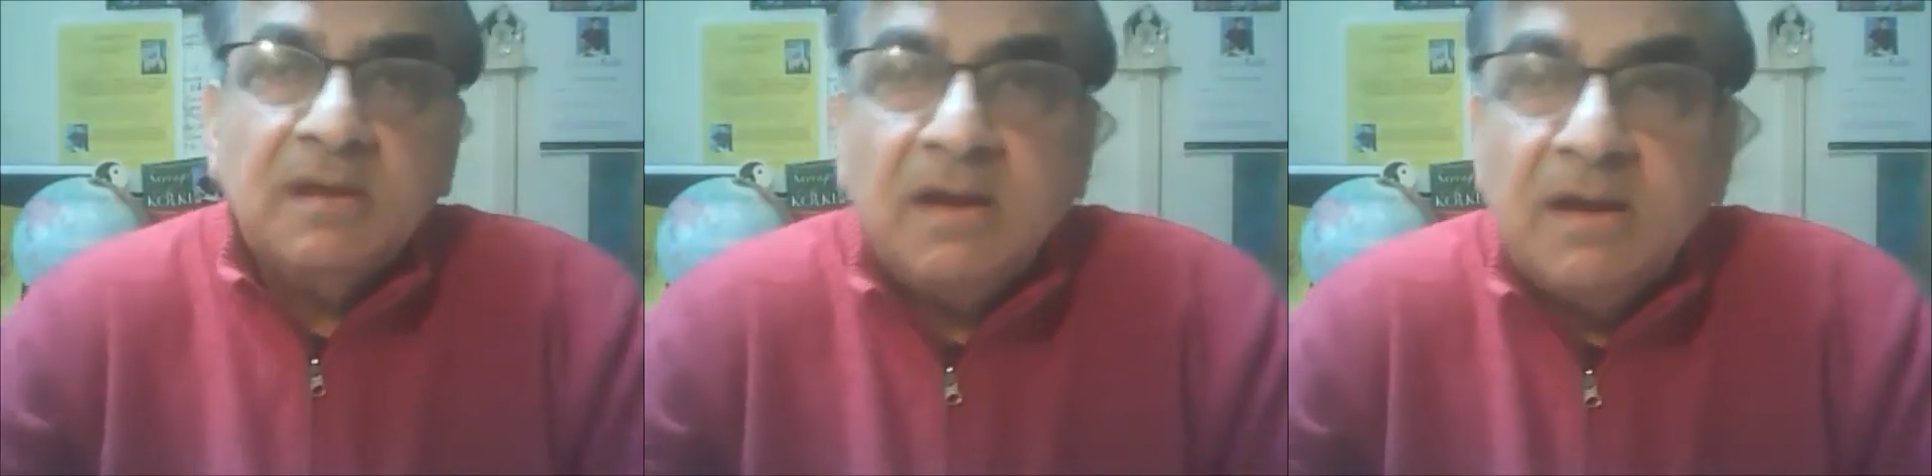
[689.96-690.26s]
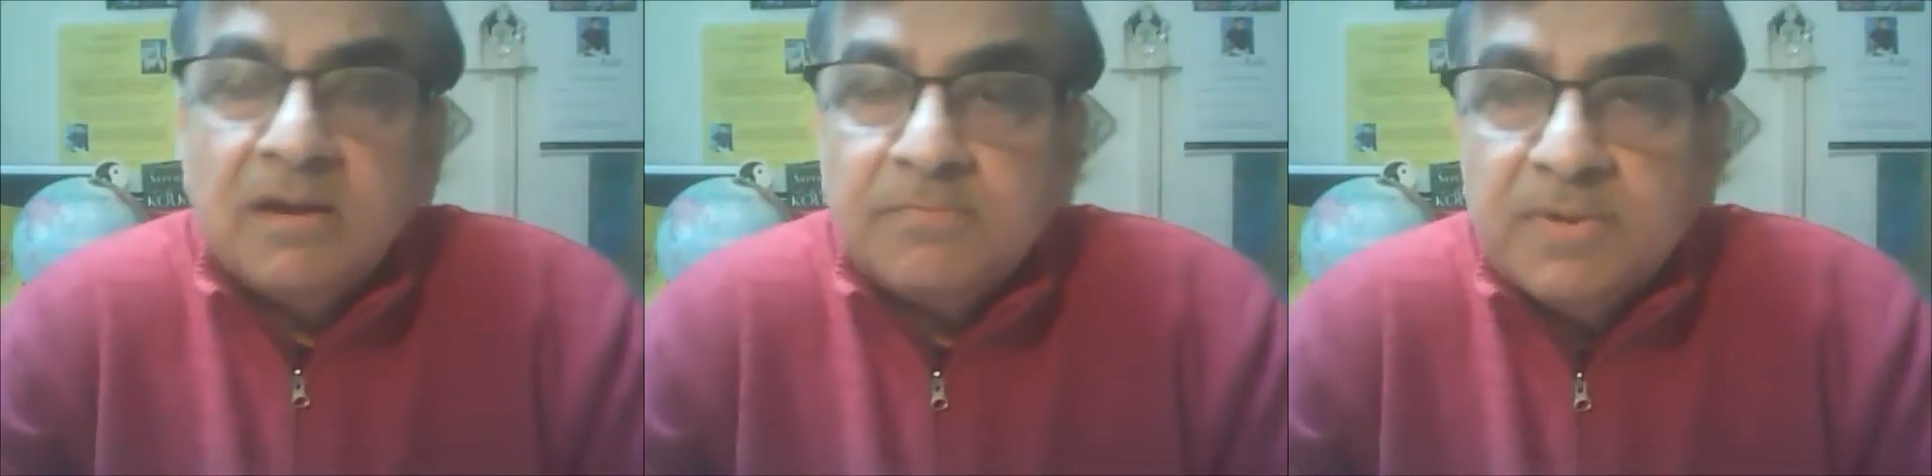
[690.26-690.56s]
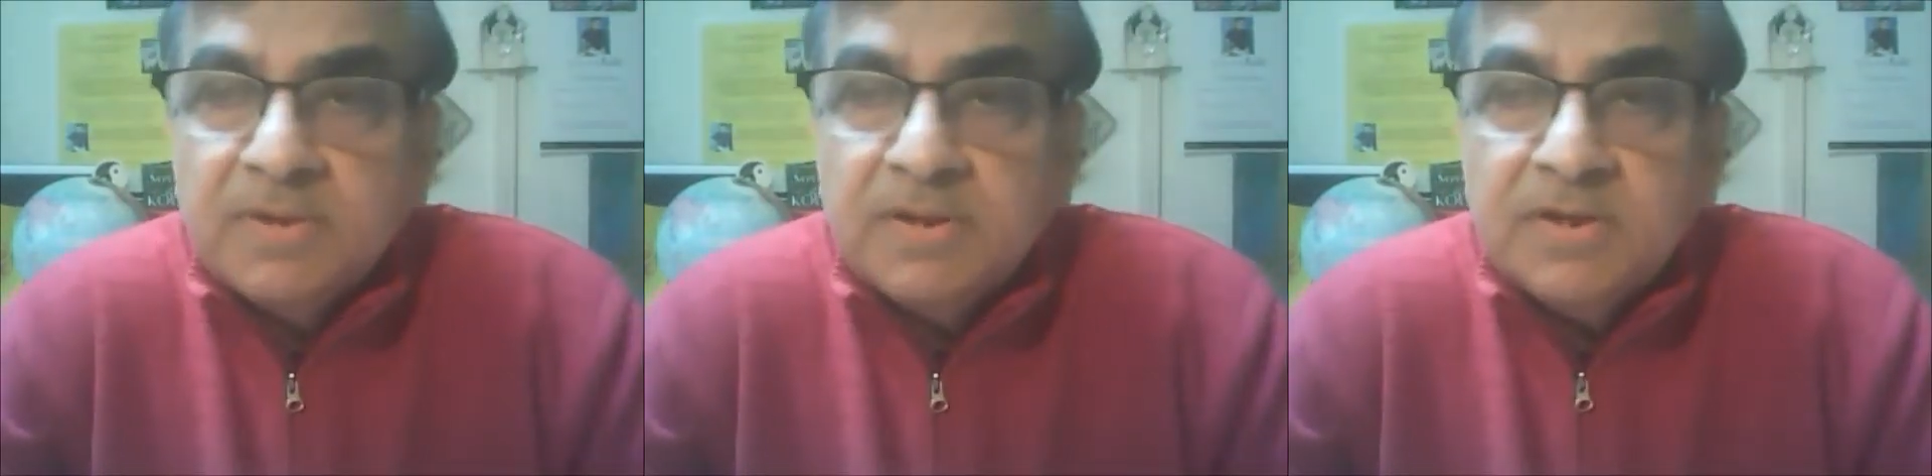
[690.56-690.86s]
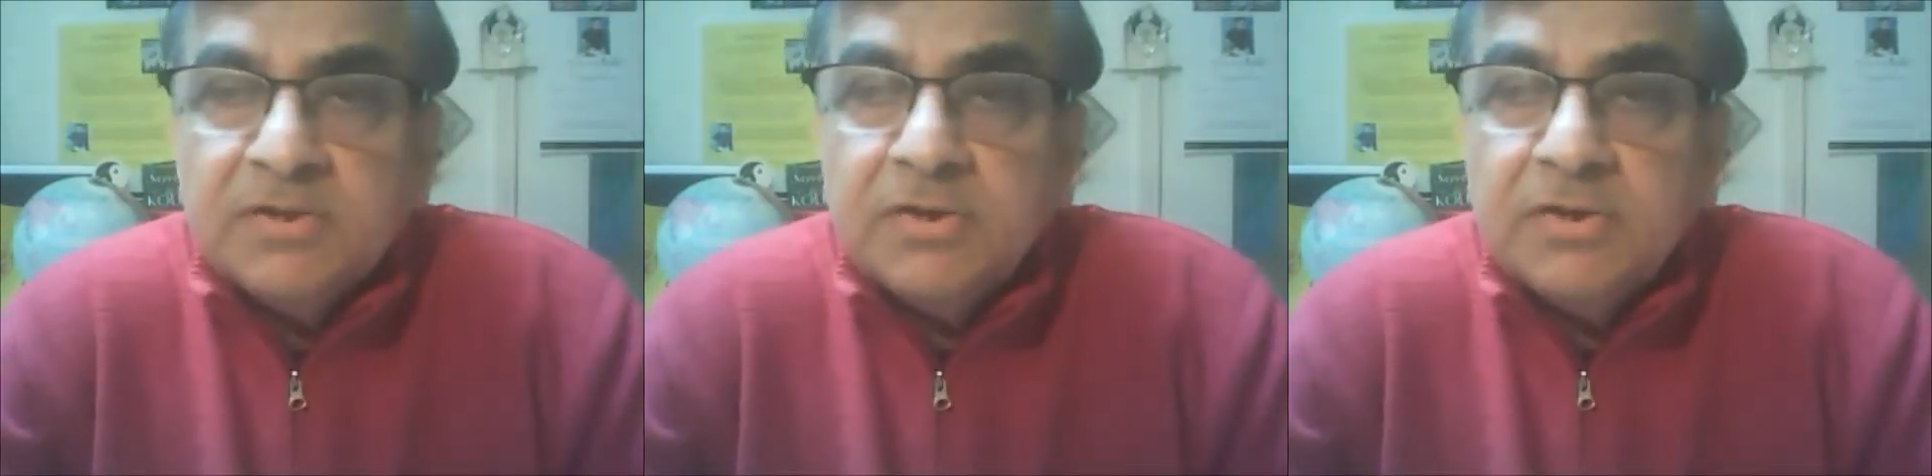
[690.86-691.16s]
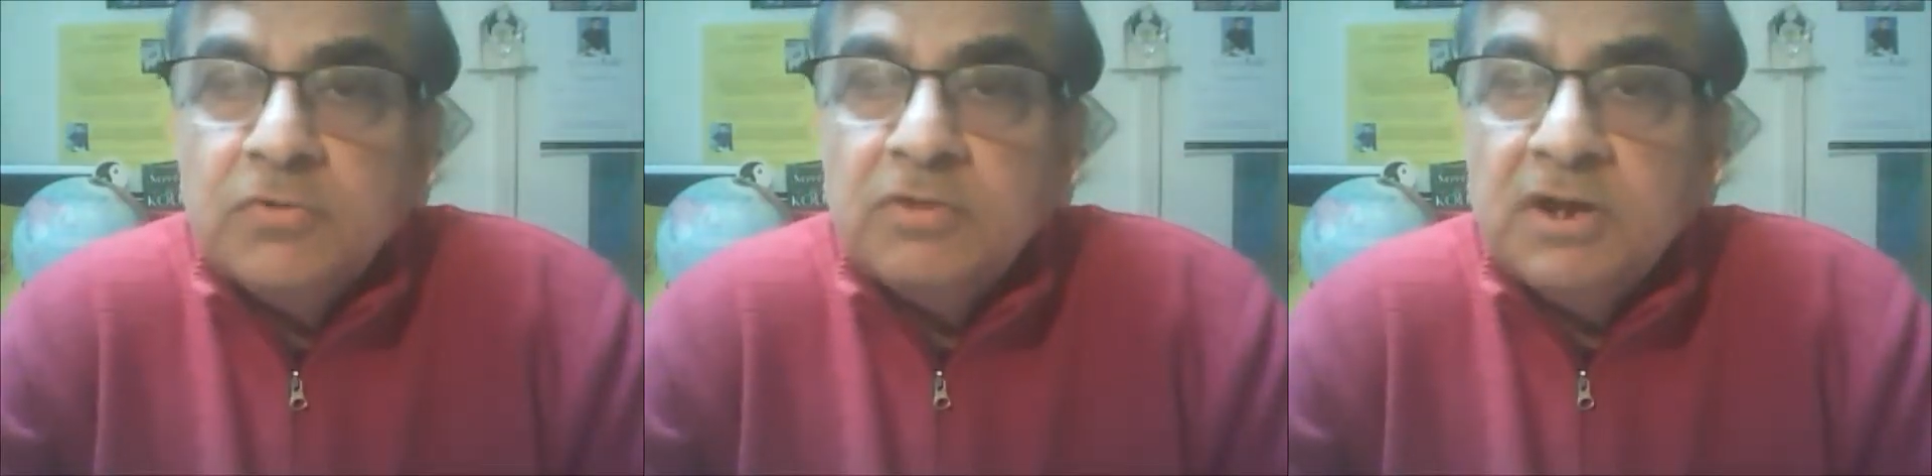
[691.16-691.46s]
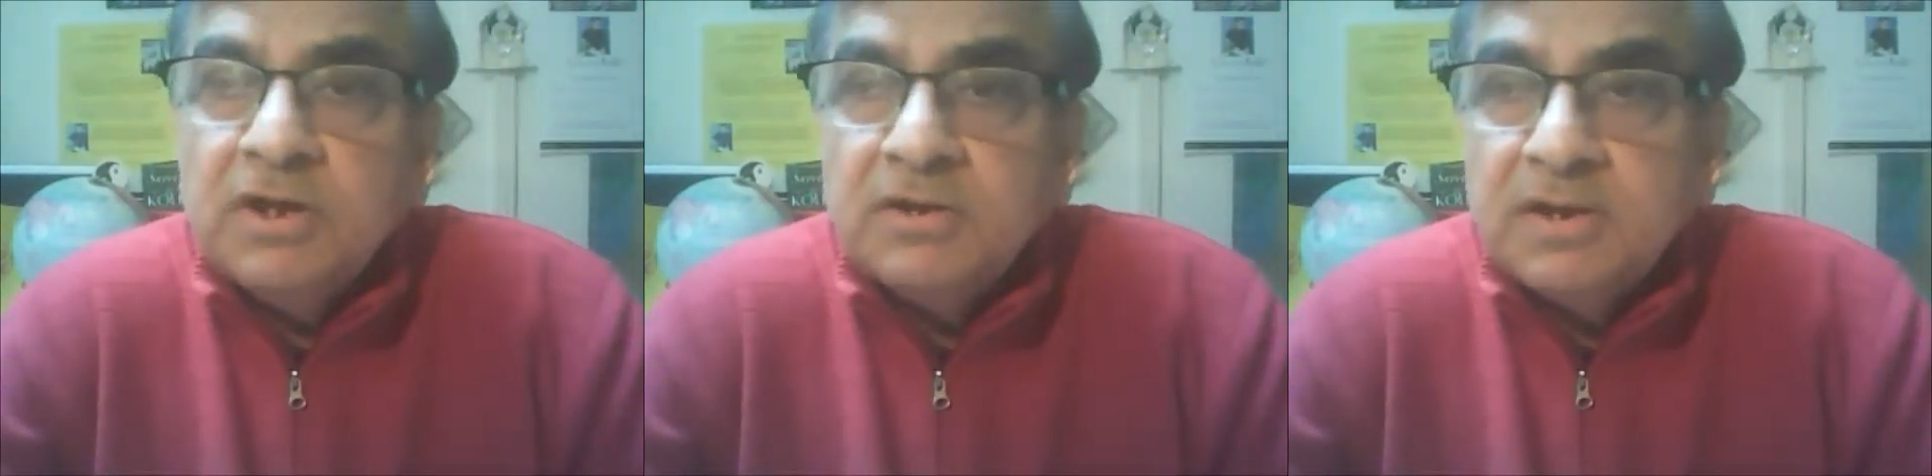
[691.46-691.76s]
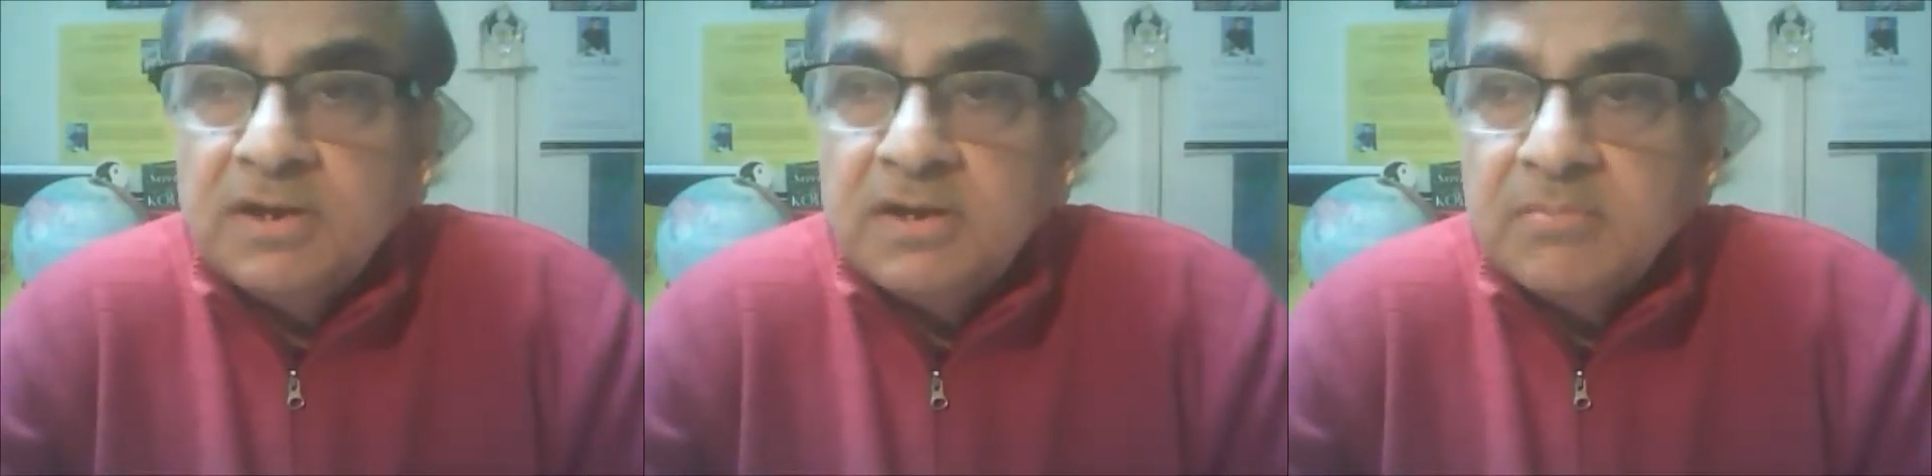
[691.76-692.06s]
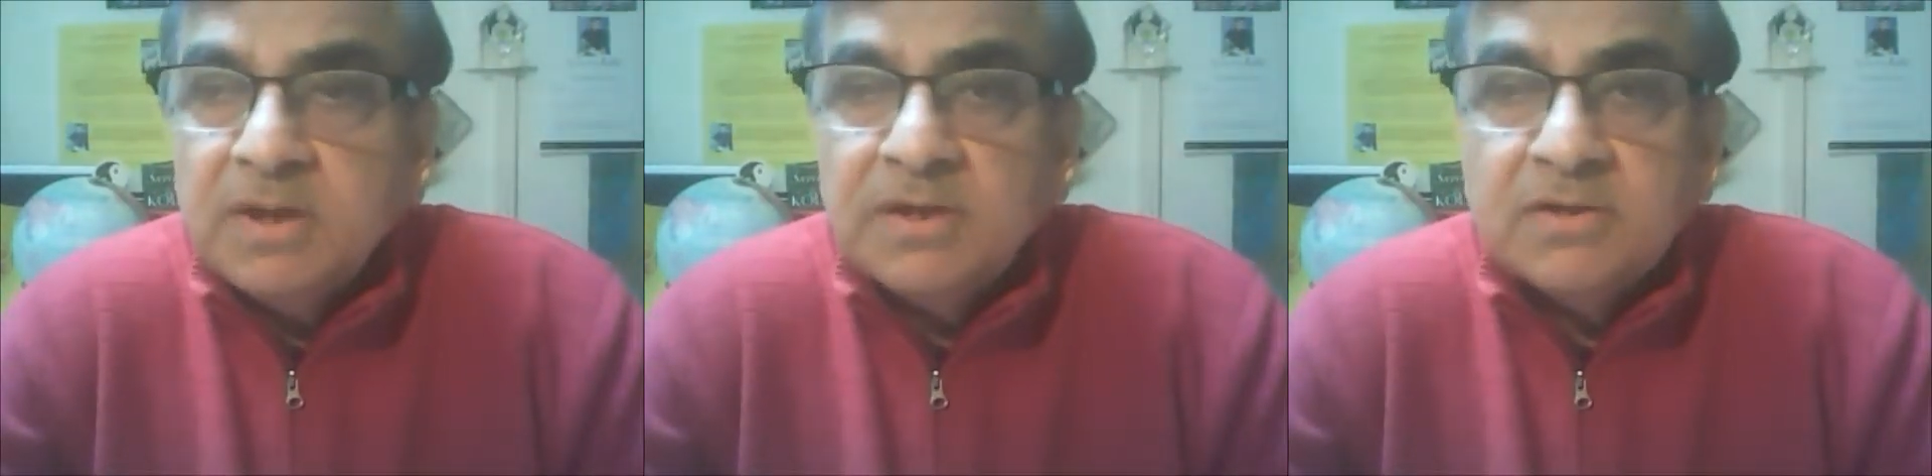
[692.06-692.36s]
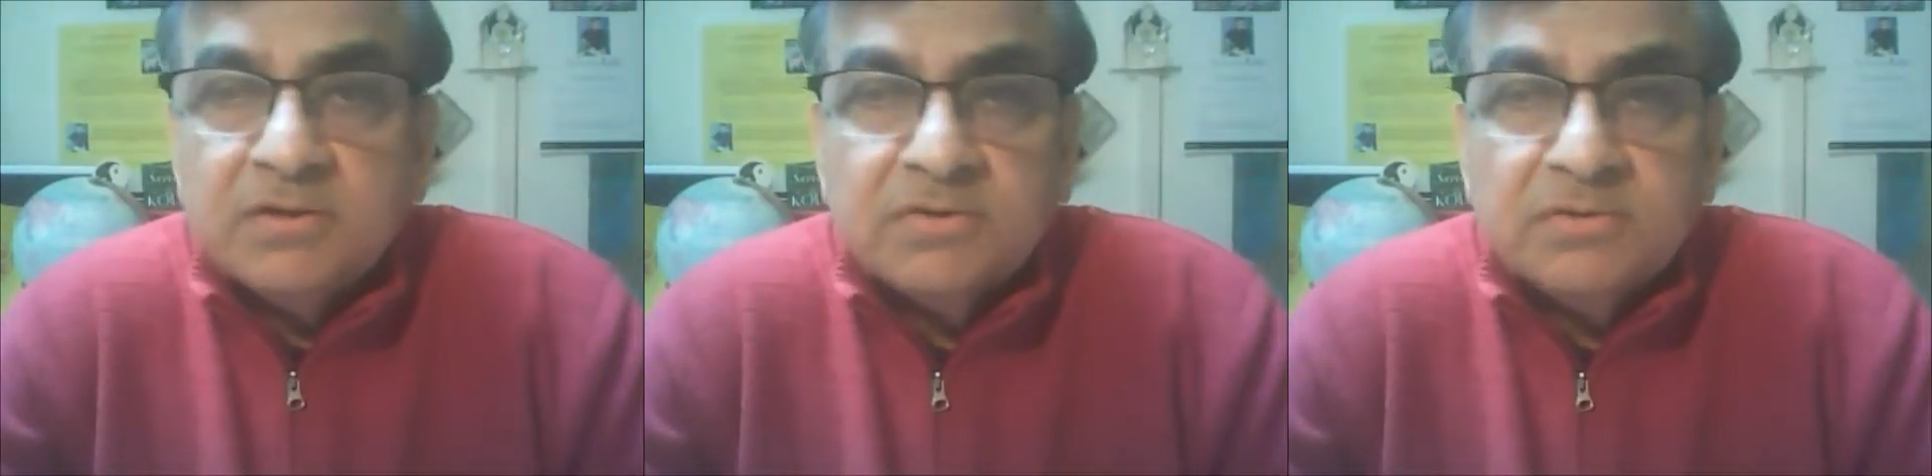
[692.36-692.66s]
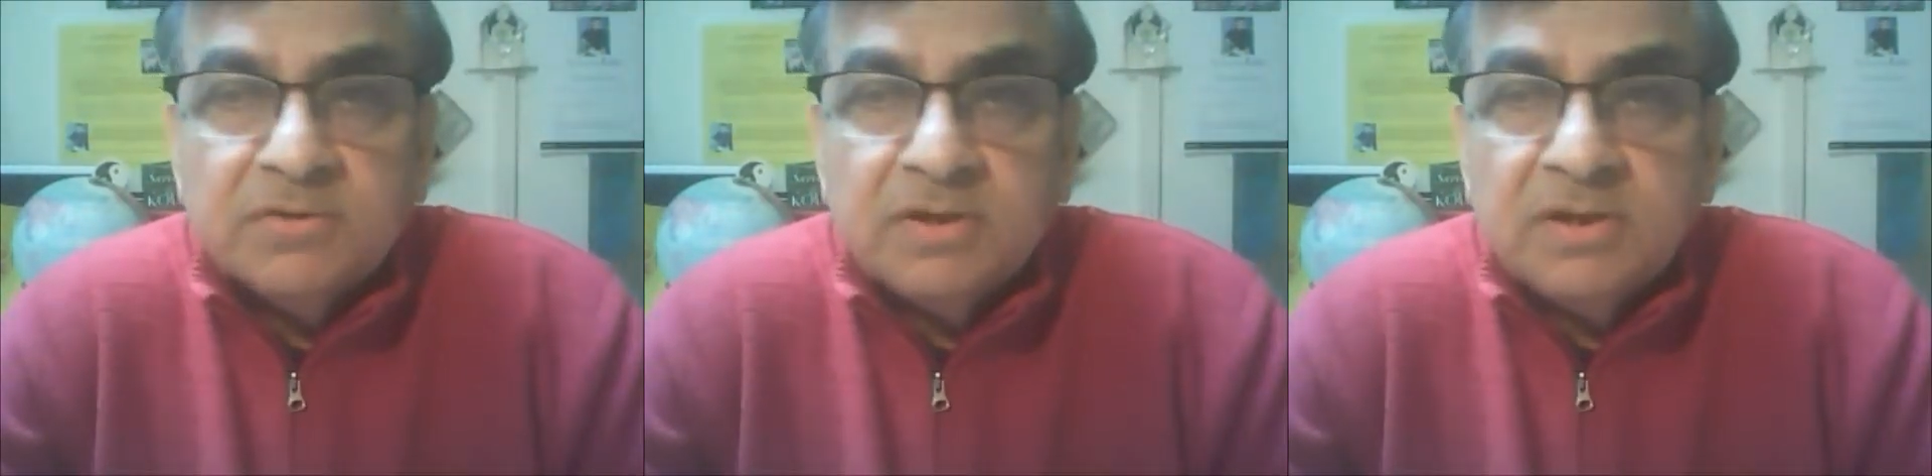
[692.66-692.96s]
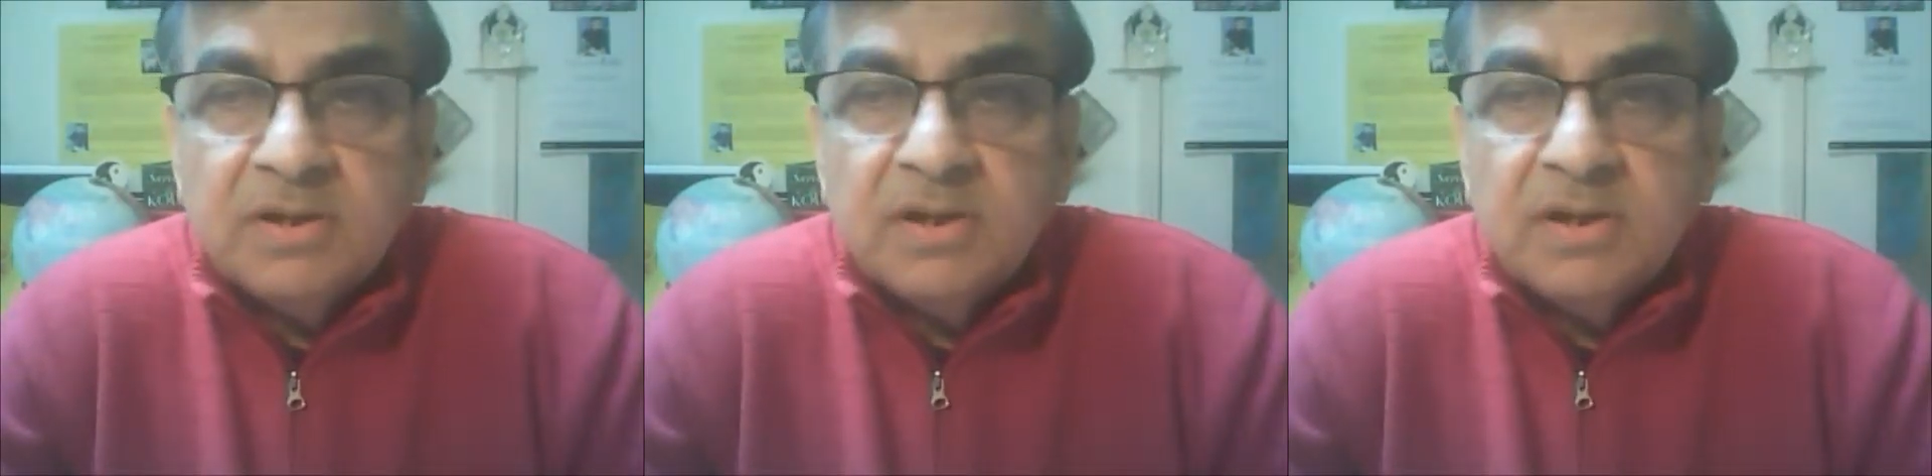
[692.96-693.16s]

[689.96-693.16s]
HAARP, New World Order, Mind Control,